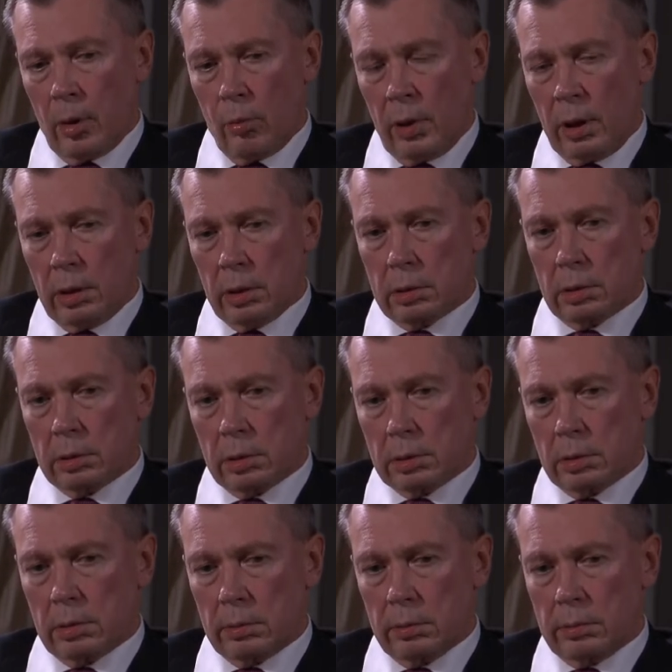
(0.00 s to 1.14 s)

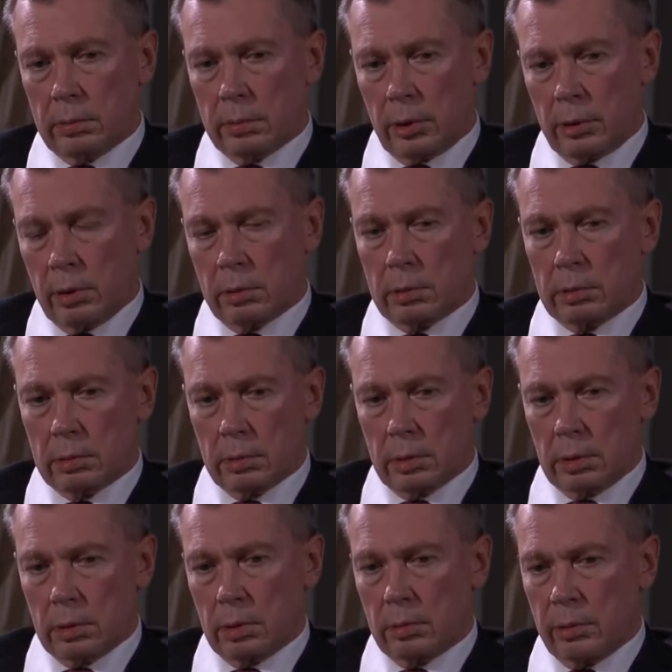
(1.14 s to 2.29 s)
Well,
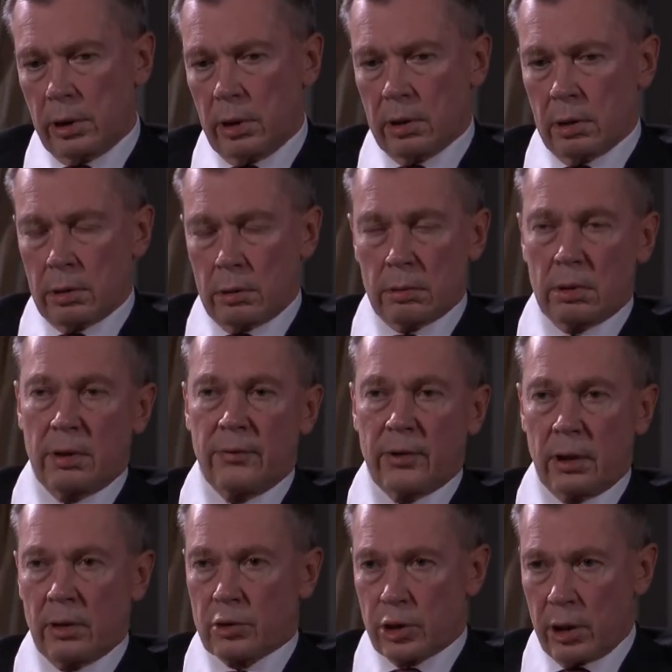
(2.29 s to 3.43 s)
we needed to
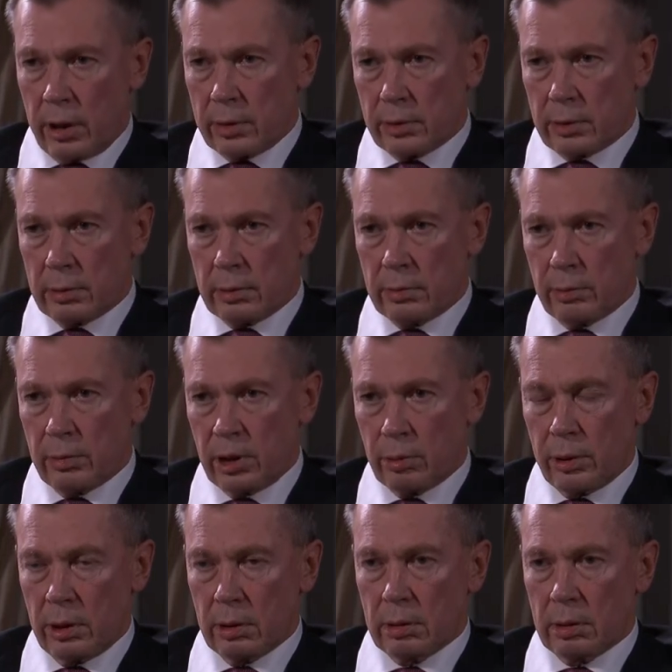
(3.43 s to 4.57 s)
differentiate
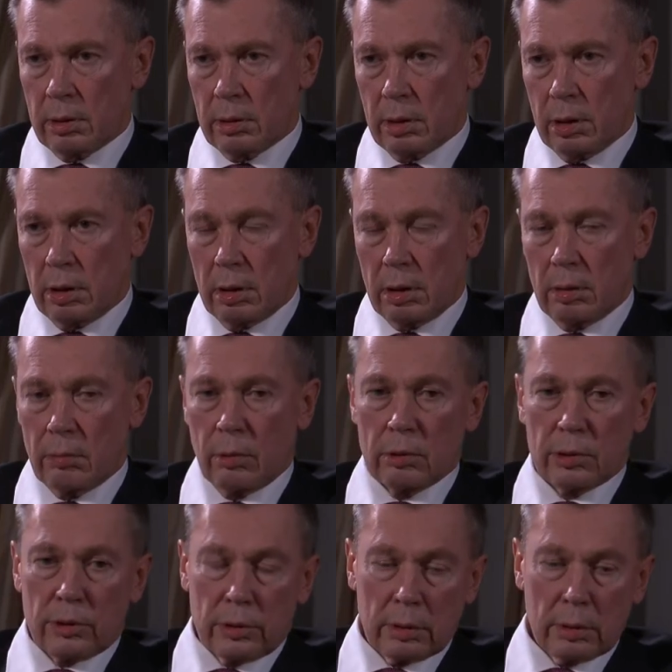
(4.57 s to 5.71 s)
between
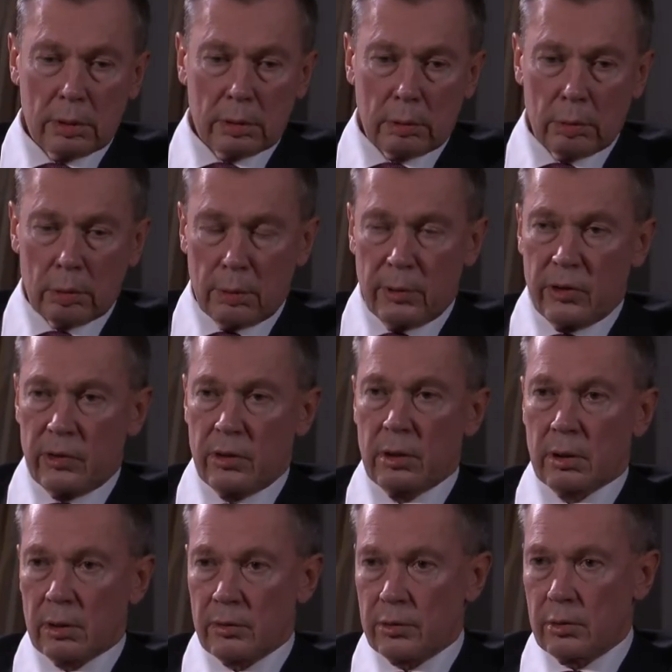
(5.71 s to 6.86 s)
what could be
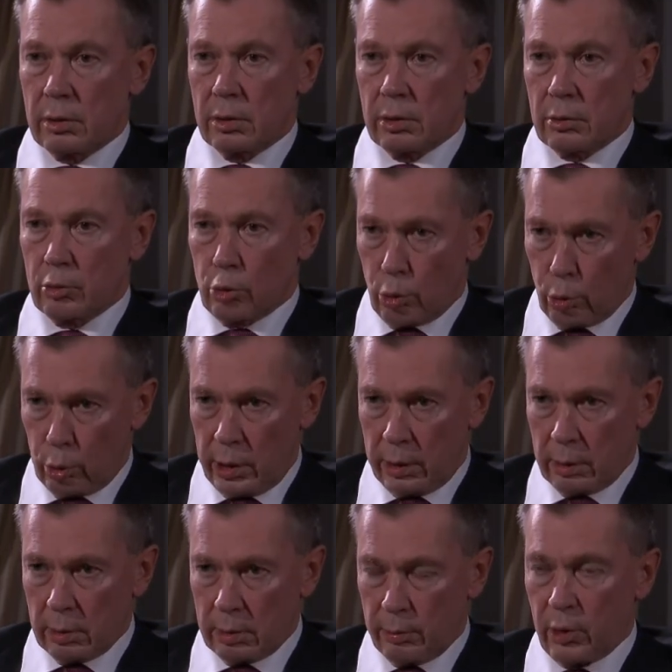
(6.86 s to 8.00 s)
seen as
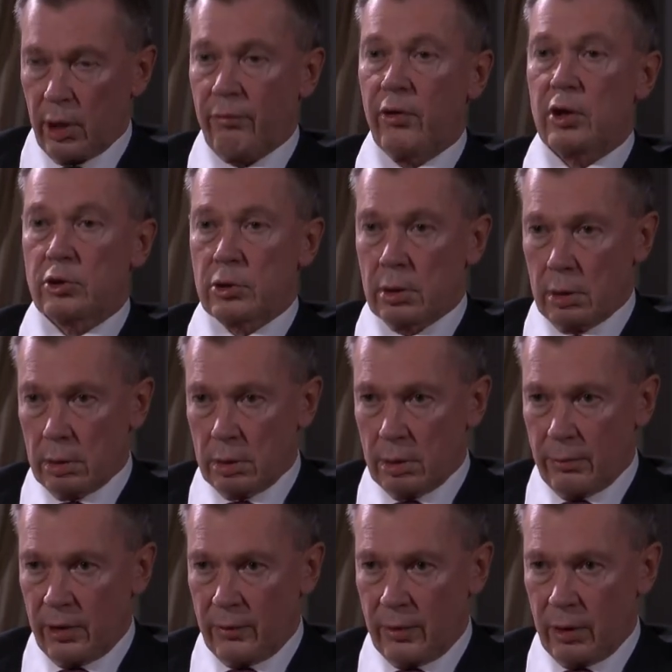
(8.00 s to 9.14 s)
truly professional
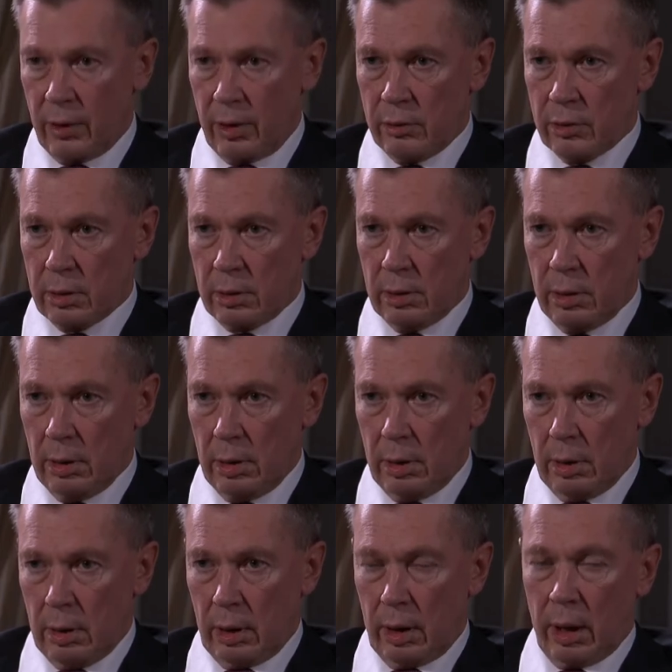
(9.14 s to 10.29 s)
investigation
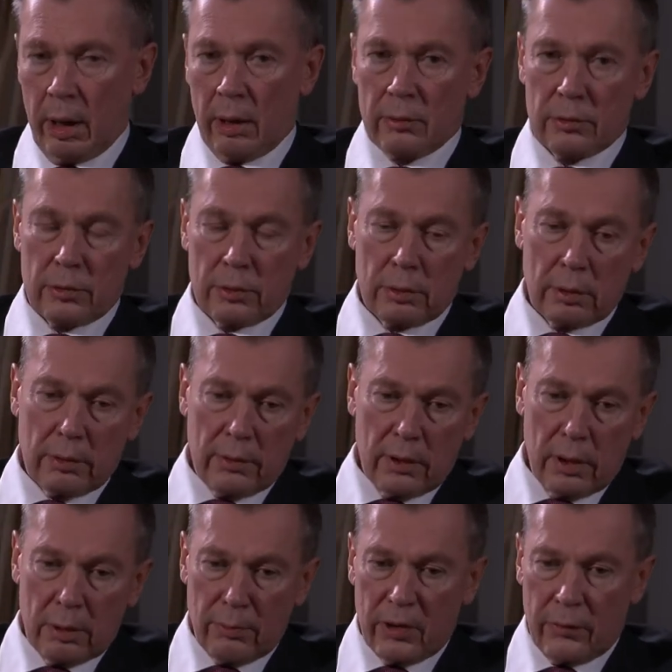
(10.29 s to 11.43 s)
and the
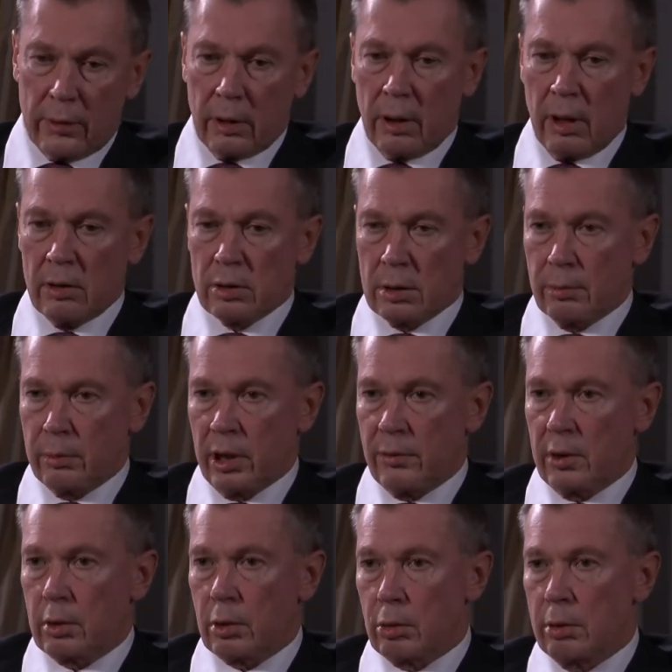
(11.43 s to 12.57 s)
investigation by
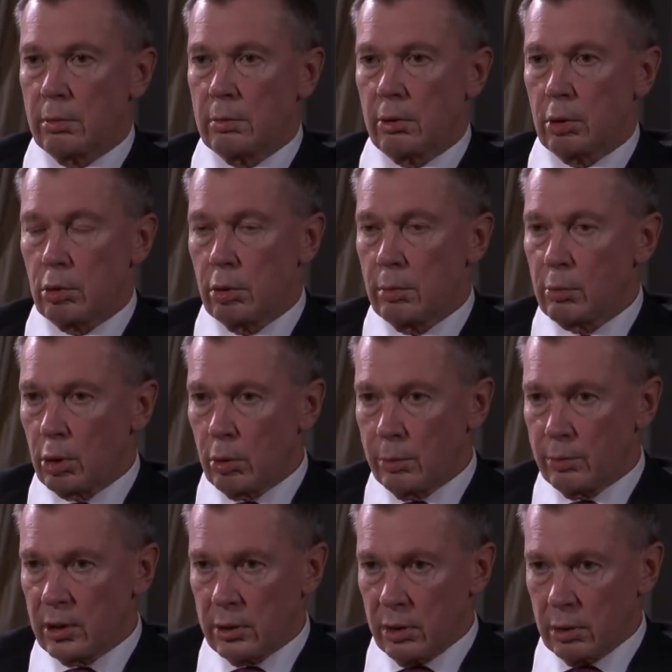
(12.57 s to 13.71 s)
the
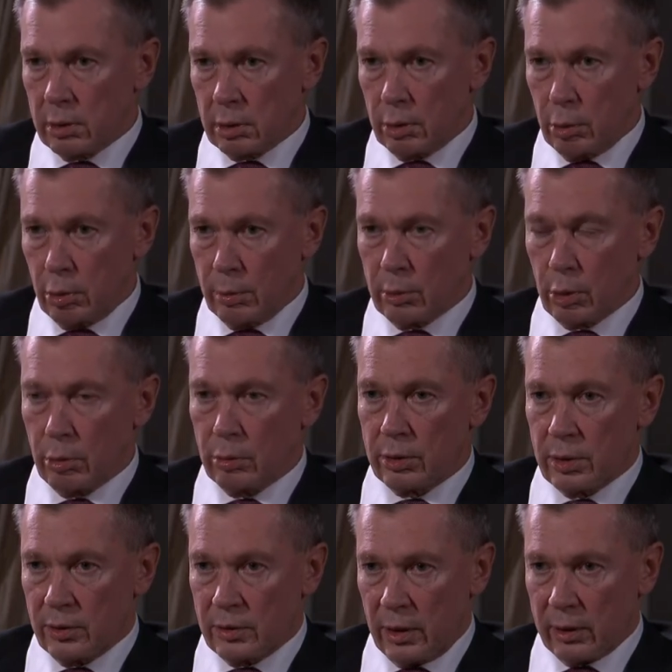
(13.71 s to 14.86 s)
homegrown
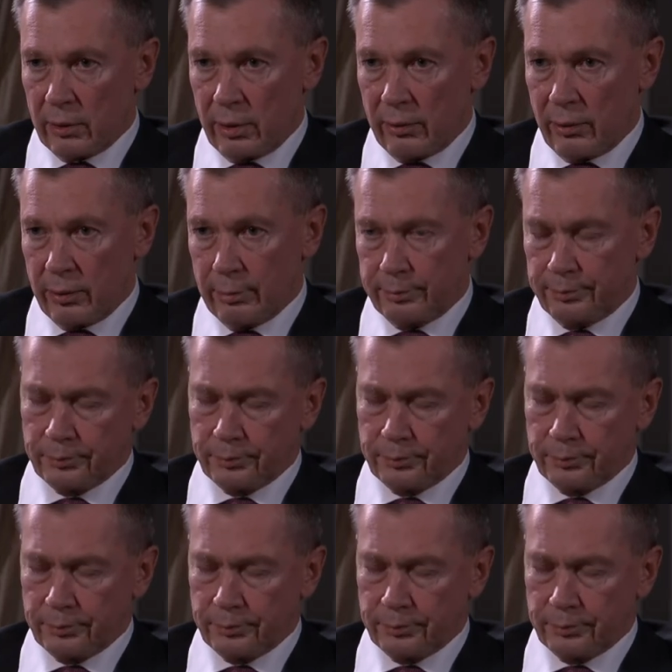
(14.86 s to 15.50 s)
detectives.